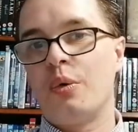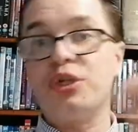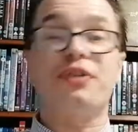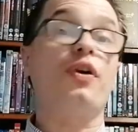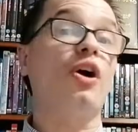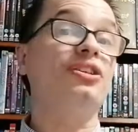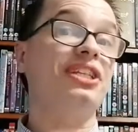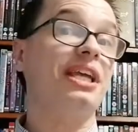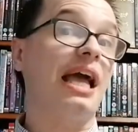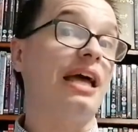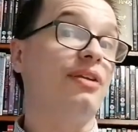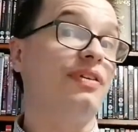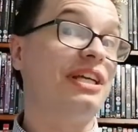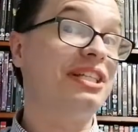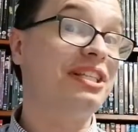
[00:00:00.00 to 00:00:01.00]
Which of course it
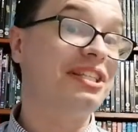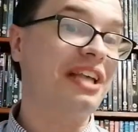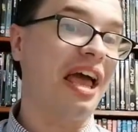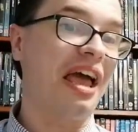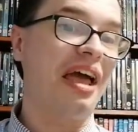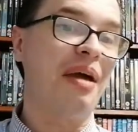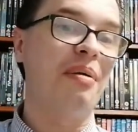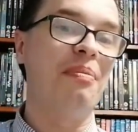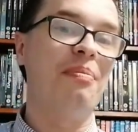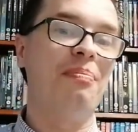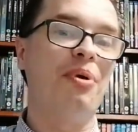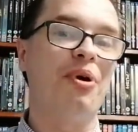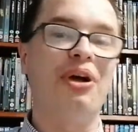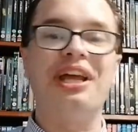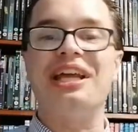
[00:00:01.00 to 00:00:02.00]
kind of is,
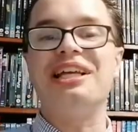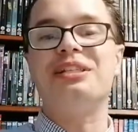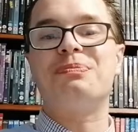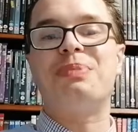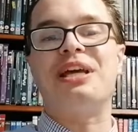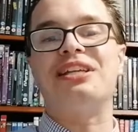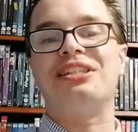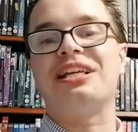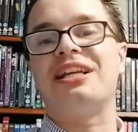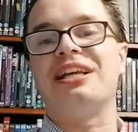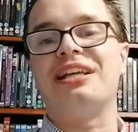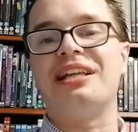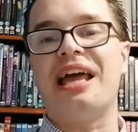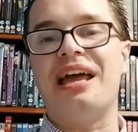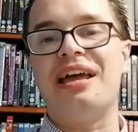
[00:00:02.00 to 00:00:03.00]
but it is
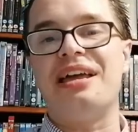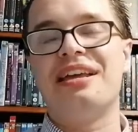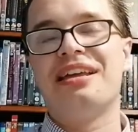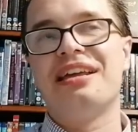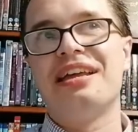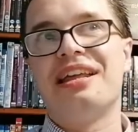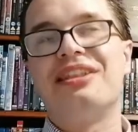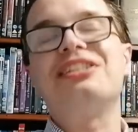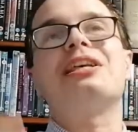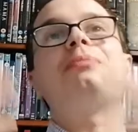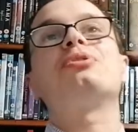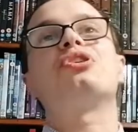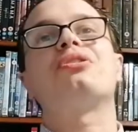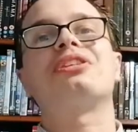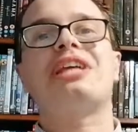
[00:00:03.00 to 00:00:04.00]
basically, this
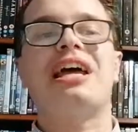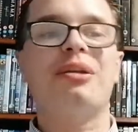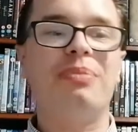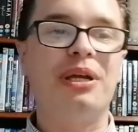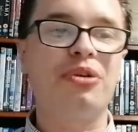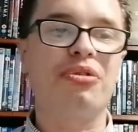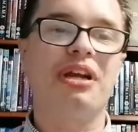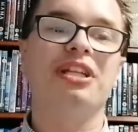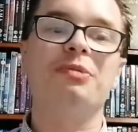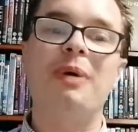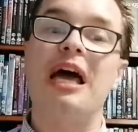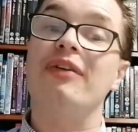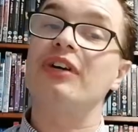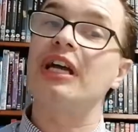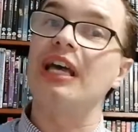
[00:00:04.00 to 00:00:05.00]
episode has kind of been created as
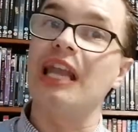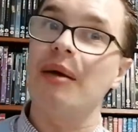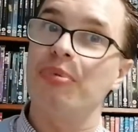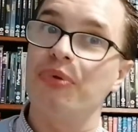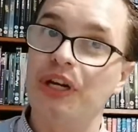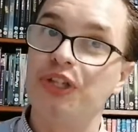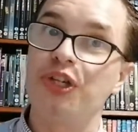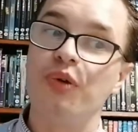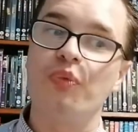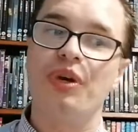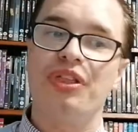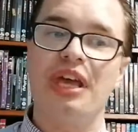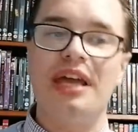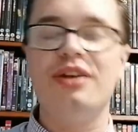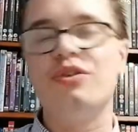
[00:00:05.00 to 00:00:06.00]
part of a collaboration
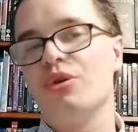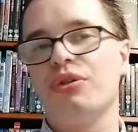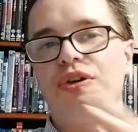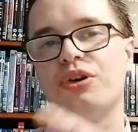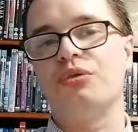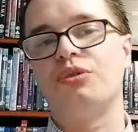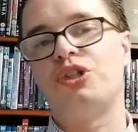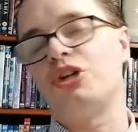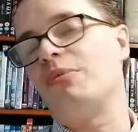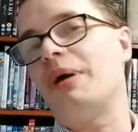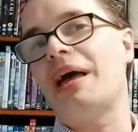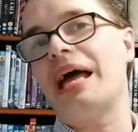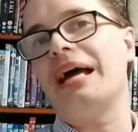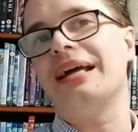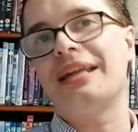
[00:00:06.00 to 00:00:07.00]
with another
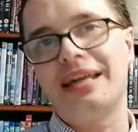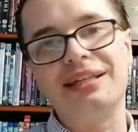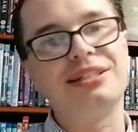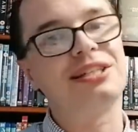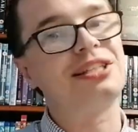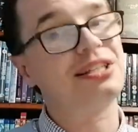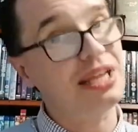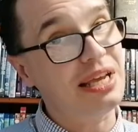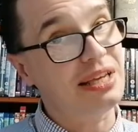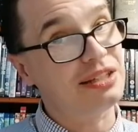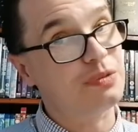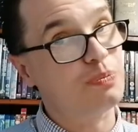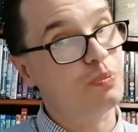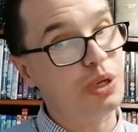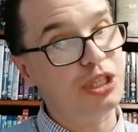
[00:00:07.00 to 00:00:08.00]
YouTuber,
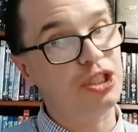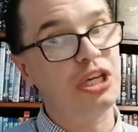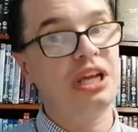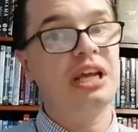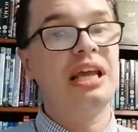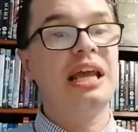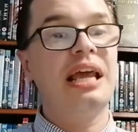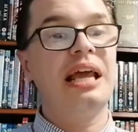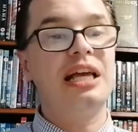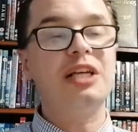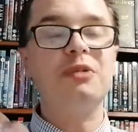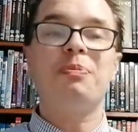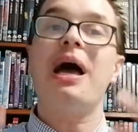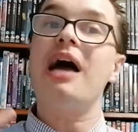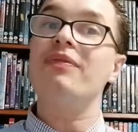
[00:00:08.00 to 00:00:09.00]
AnkitaSays, which
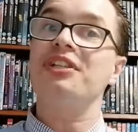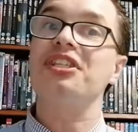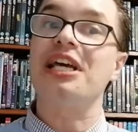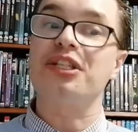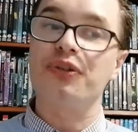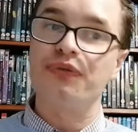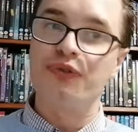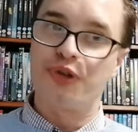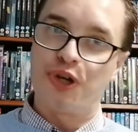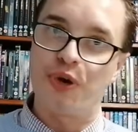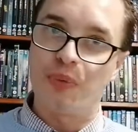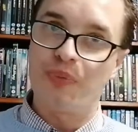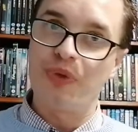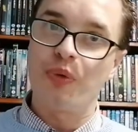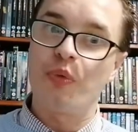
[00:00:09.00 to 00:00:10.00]
is part of a set of two.